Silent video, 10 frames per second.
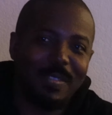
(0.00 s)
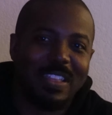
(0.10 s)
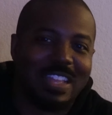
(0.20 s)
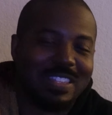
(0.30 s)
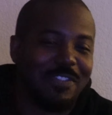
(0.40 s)

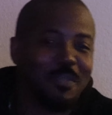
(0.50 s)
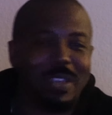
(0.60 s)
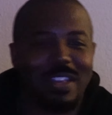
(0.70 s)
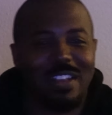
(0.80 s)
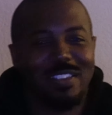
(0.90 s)
that's it for me,
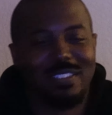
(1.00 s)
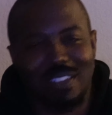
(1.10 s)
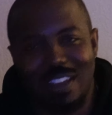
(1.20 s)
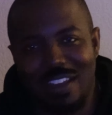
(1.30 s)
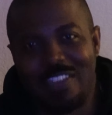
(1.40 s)
guys.
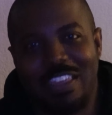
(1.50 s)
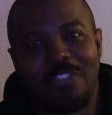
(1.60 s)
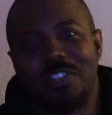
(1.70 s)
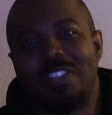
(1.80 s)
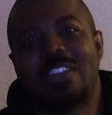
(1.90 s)
Thanks
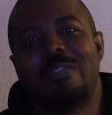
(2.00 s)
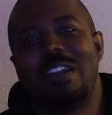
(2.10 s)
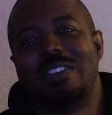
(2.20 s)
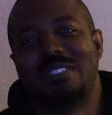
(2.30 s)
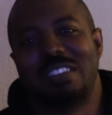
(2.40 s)
for sticking
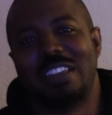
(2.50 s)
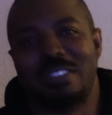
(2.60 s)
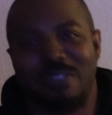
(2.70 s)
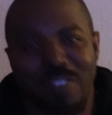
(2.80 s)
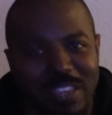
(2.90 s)
around to the end of
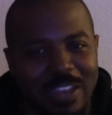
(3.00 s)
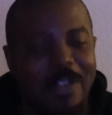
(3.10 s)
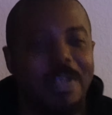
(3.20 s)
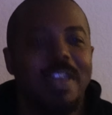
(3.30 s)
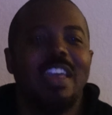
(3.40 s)
the
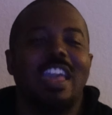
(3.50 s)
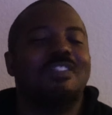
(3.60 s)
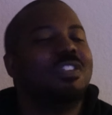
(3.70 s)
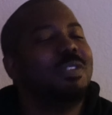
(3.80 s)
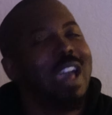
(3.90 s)
video. If
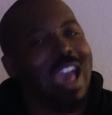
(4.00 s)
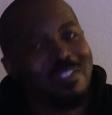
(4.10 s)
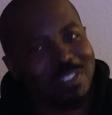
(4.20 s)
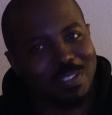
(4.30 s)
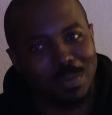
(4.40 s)
you
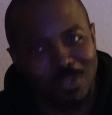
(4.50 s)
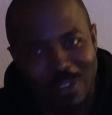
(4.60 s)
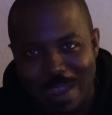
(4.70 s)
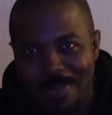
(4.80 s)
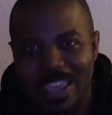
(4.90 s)
haven't
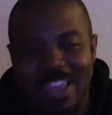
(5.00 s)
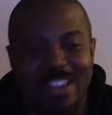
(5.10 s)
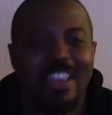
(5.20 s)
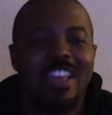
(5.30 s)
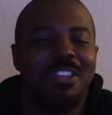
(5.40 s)
subscribed yet,
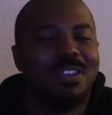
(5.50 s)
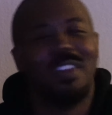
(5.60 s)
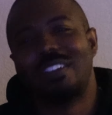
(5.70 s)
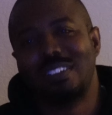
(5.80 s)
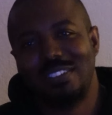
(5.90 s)
you can
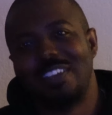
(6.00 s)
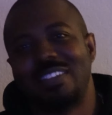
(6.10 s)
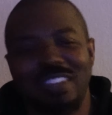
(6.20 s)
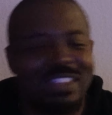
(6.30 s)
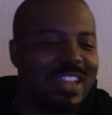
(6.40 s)
clearly
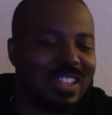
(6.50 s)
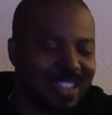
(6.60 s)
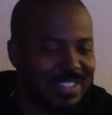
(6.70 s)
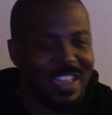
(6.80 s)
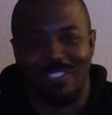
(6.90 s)
see that I
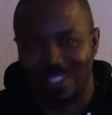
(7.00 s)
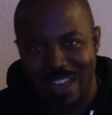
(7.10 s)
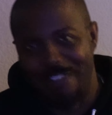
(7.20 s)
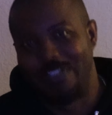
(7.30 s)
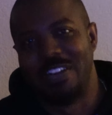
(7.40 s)
like to have a
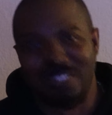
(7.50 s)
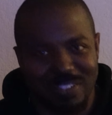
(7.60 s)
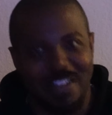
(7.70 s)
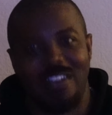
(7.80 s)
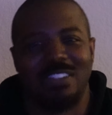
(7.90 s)
lot of fun in the
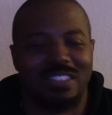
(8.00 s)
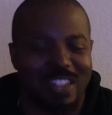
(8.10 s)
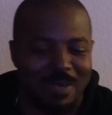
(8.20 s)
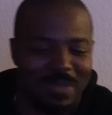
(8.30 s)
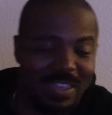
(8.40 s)
content that
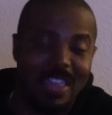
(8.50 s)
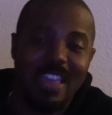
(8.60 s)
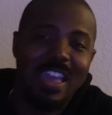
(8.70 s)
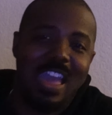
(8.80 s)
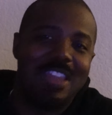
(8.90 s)
I make.
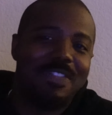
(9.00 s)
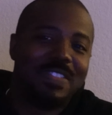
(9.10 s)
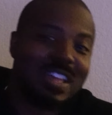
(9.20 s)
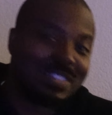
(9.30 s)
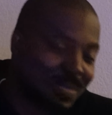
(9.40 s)
And if
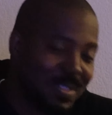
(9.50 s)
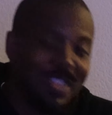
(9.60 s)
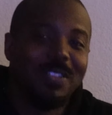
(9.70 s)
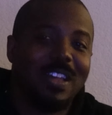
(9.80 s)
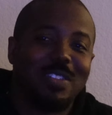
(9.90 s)
that's something that
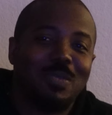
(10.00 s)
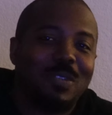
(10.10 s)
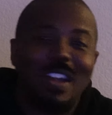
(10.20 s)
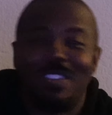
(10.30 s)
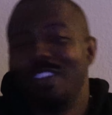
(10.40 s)
you like to
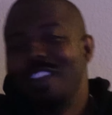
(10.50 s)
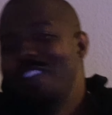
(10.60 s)
watch,